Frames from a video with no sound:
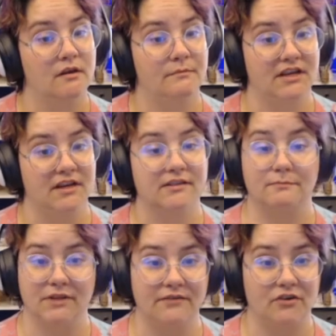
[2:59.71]
Because,
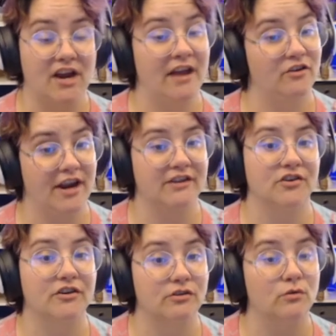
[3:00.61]
believe it or not, your hands
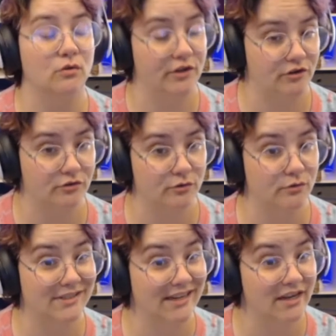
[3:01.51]
are a tool, and your
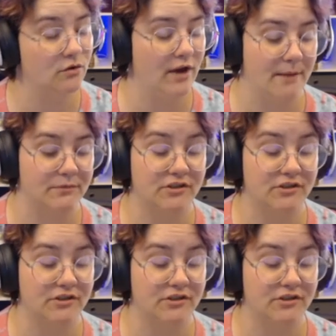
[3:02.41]
tools can get cramped,